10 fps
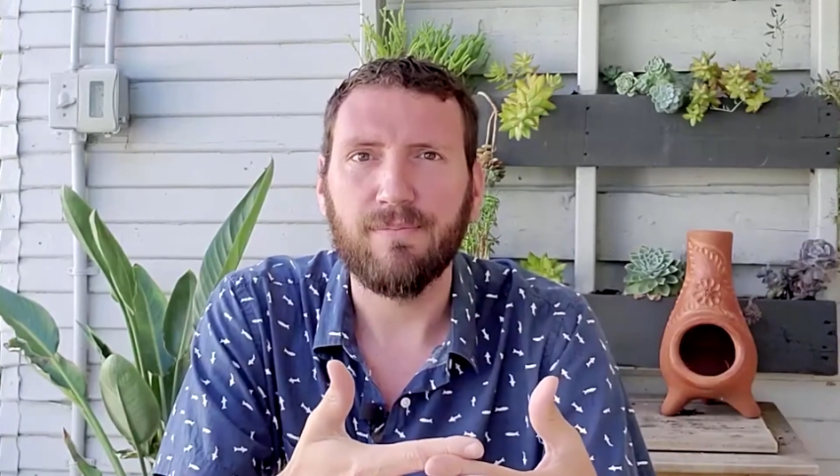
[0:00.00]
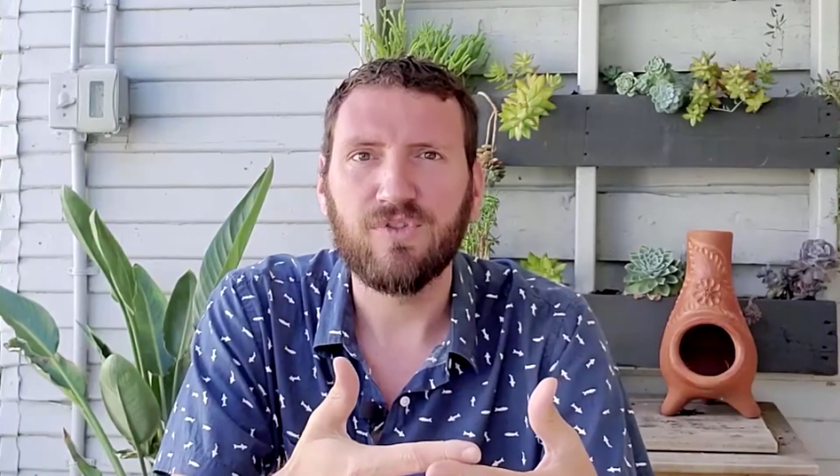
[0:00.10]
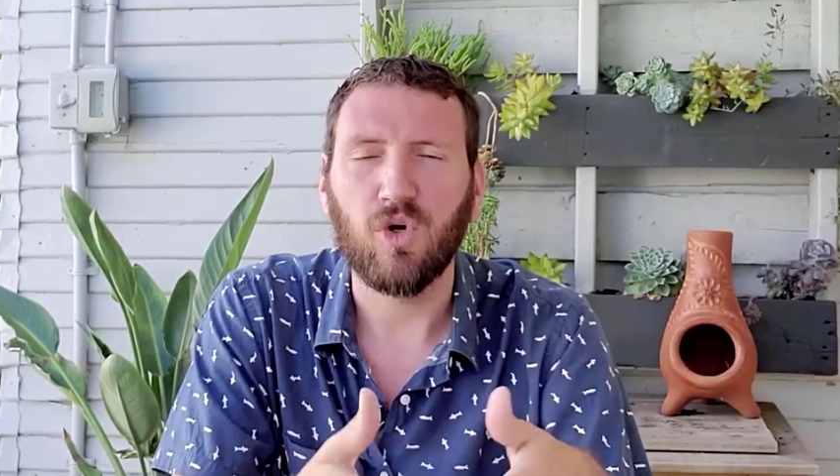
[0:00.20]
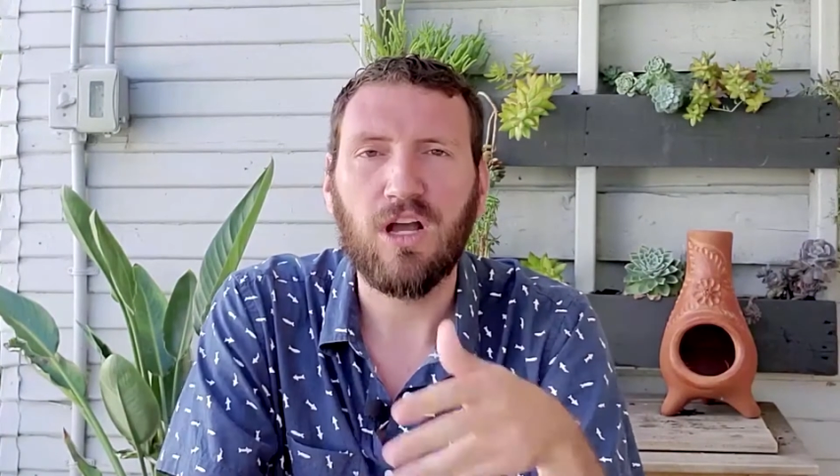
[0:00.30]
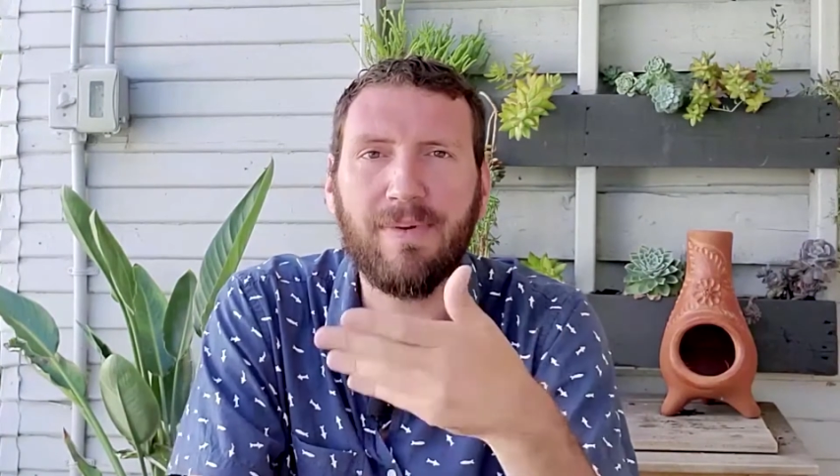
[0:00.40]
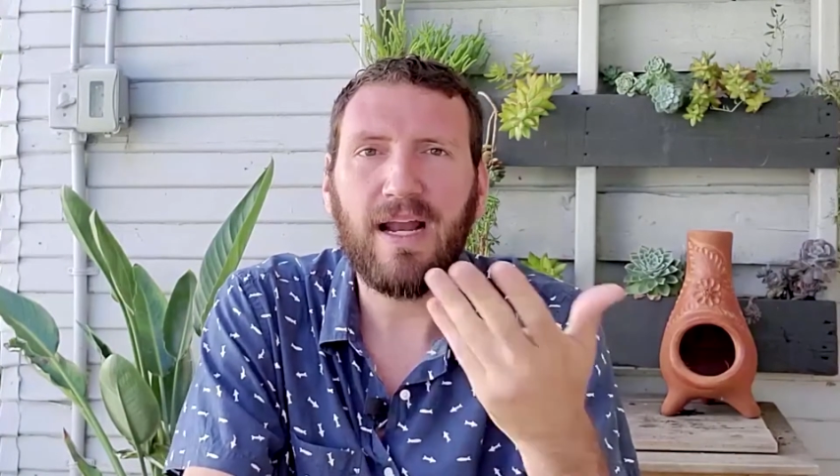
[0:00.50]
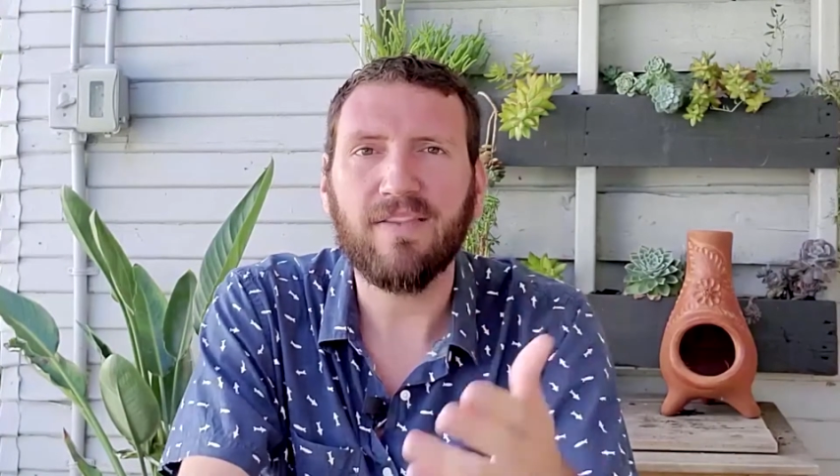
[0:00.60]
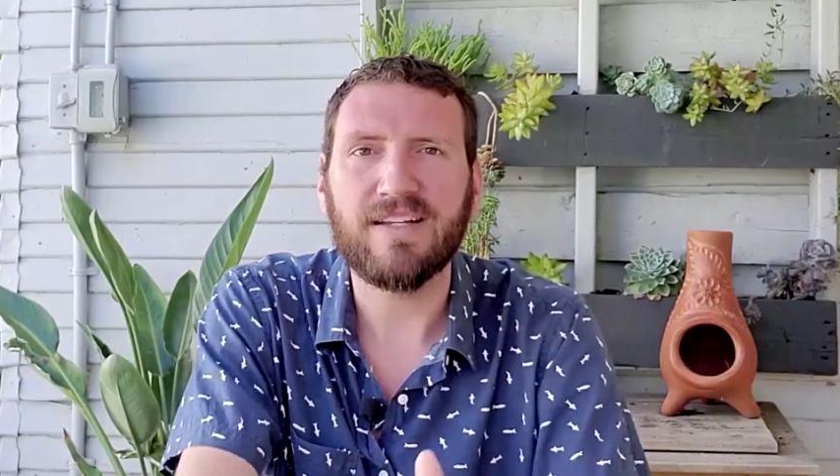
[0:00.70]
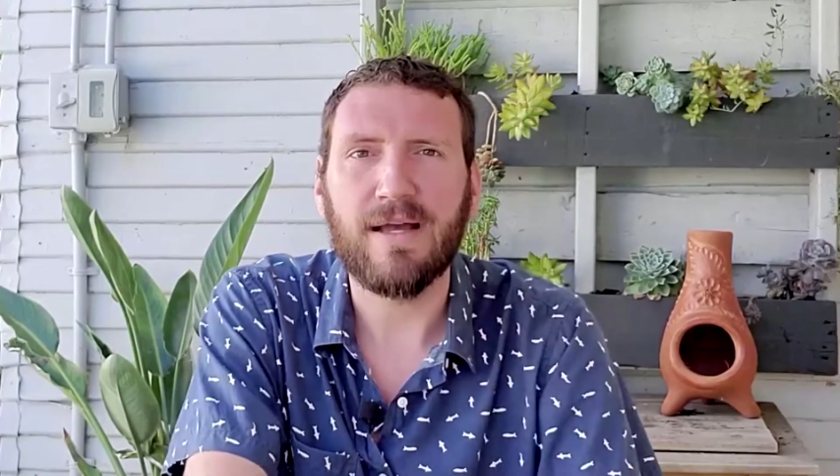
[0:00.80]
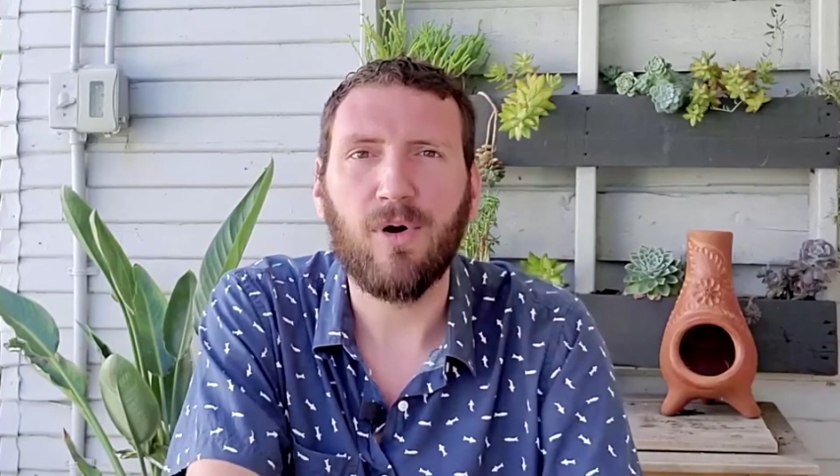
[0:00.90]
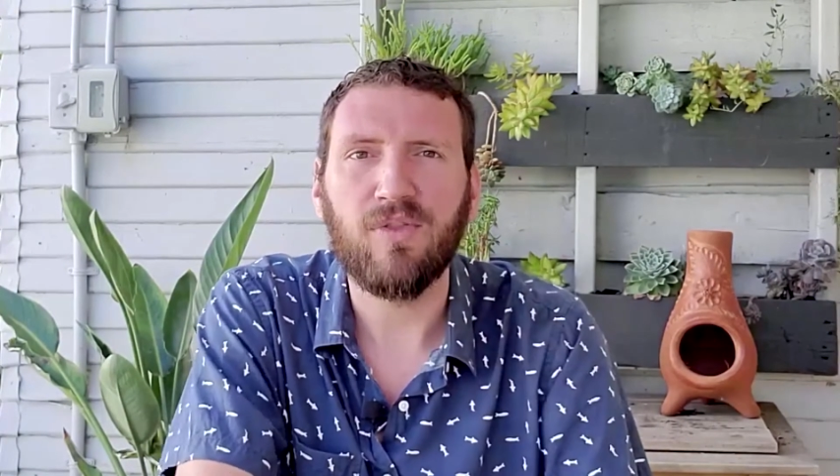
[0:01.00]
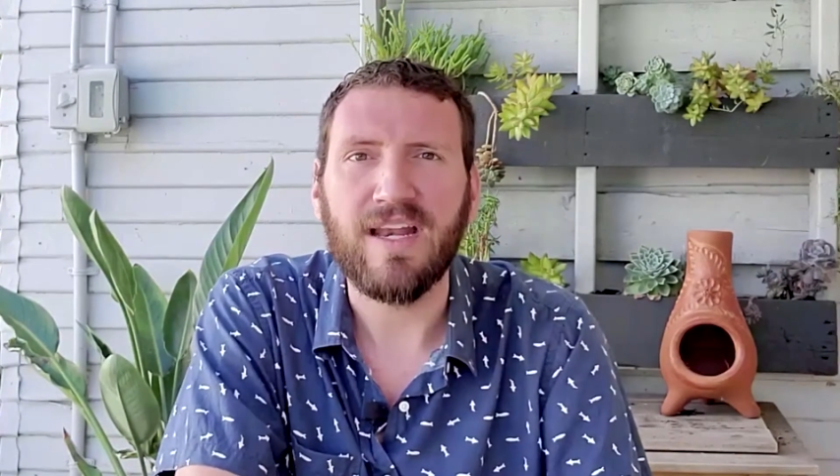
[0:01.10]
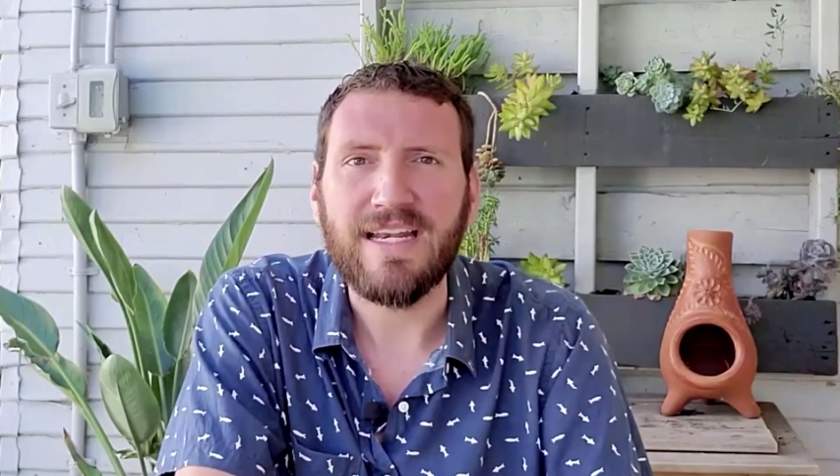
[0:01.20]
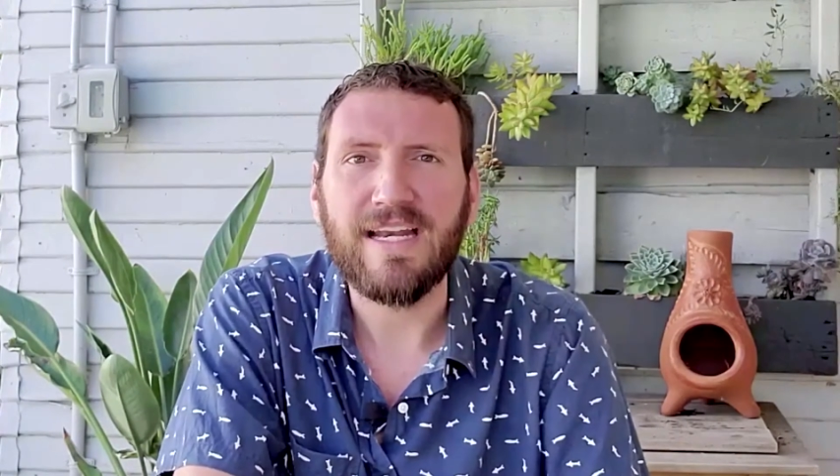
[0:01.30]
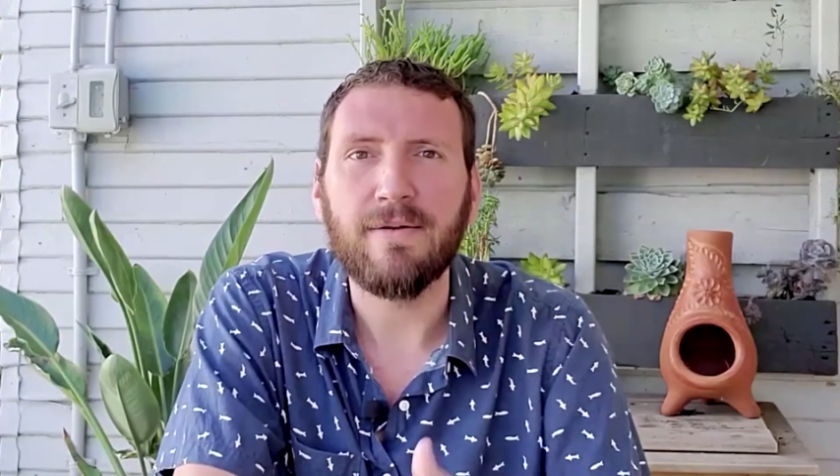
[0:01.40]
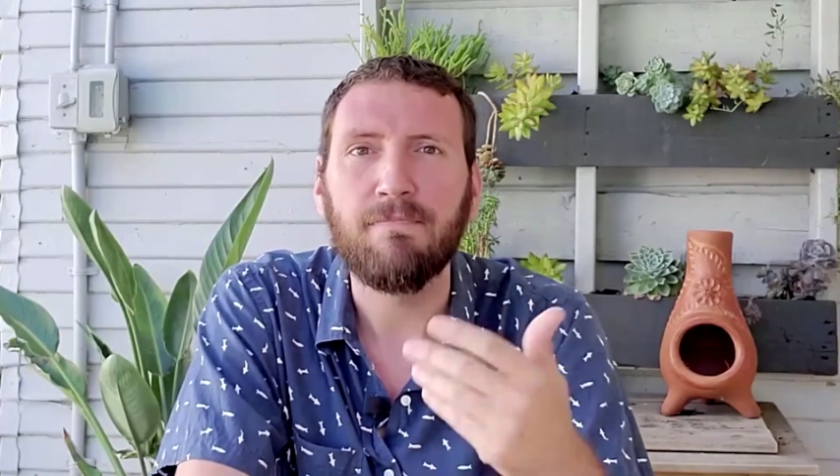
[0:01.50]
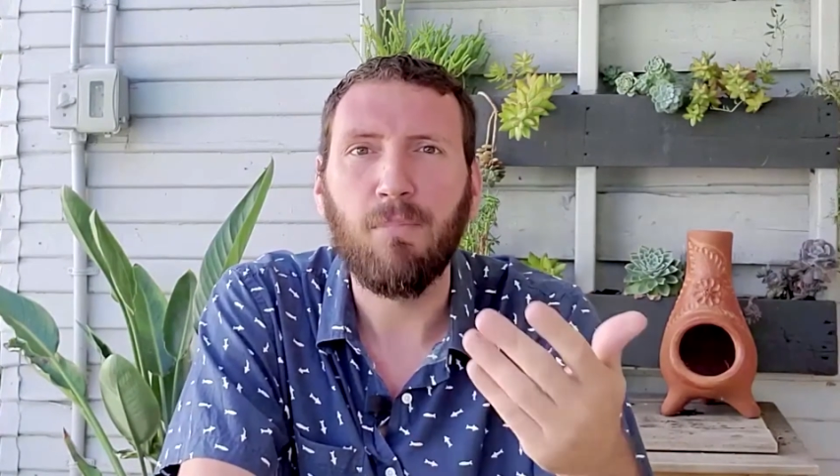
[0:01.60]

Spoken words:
So coming out of the demo, they needed